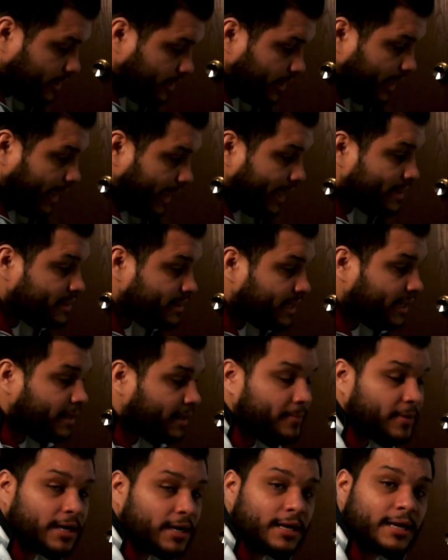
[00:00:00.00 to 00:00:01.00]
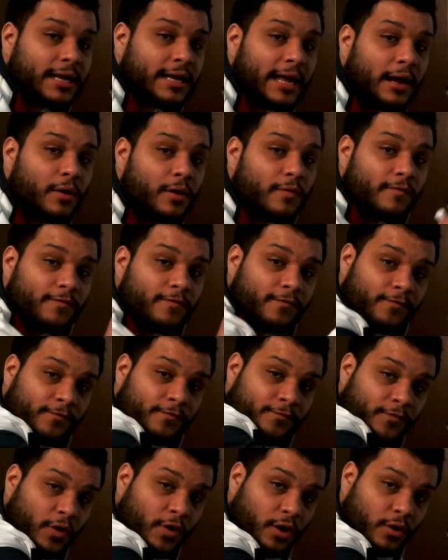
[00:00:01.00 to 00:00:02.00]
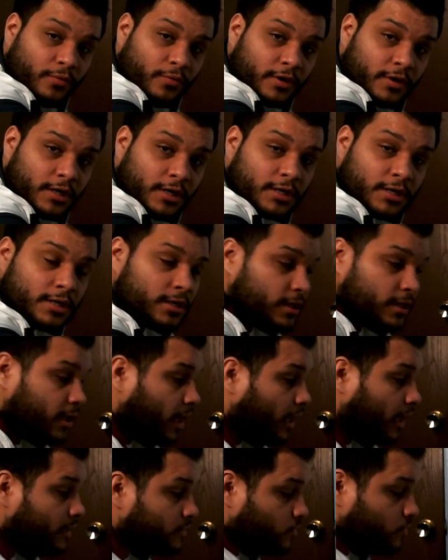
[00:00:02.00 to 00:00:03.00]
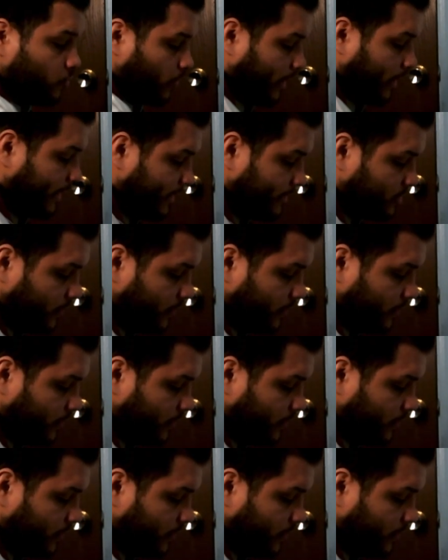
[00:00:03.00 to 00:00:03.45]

And then I'm going to count forward until I get to